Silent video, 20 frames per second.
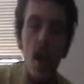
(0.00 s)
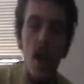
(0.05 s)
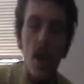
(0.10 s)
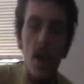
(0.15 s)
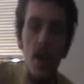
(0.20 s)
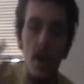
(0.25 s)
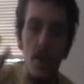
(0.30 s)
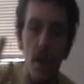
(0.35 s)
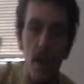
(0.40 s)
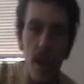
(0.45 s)

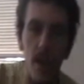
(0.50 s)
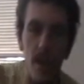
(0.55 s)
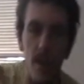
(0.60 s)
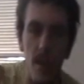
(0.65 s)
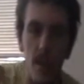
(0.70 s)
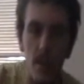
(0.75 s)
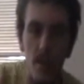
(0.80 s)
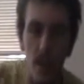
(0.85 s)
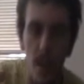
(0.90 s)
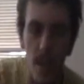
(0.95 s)
are
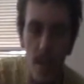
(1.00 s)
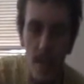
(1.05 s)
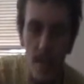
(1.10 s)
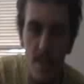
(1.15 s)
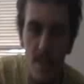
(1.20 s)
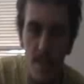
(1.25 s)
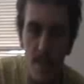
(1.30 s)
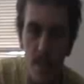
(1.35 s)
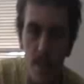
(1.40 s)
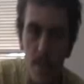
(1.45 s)
a
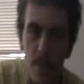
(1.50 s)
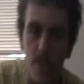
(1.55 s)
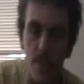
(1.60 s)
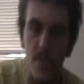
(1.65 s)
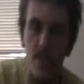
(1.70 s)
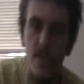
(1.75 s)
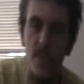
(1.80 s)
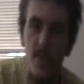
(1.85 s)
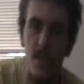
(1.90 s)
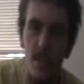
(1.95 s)
process by
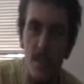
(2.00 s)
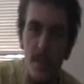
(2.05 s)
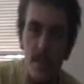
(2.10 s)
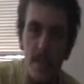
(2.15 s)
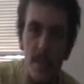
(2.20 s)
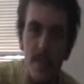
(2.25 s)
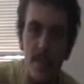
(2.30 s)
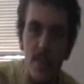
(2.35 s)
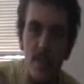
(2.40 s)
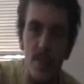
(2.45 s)
which the self
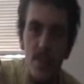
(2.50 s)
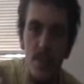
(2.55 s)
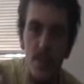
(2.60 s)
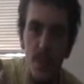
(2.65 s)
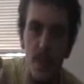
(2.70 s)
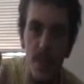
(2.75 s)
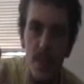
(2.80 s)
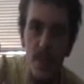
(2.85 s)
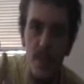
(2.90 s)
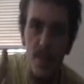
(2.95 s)

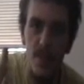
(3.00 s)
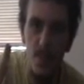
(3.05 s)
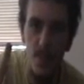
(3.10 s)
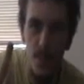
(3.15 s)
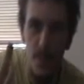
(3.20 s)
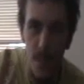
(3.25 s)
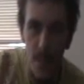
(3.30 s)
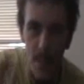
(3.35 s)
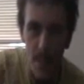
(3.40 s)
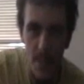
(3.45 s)
excretes
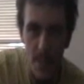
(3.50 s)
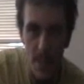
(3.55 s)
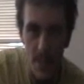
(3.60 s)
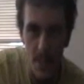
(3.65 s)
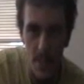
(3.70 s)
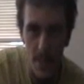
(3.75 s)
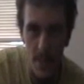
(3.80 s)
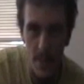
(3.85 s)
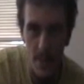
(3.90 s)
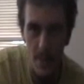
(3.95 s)

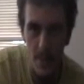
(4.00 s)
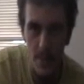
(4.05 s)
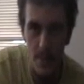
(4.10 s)
reality.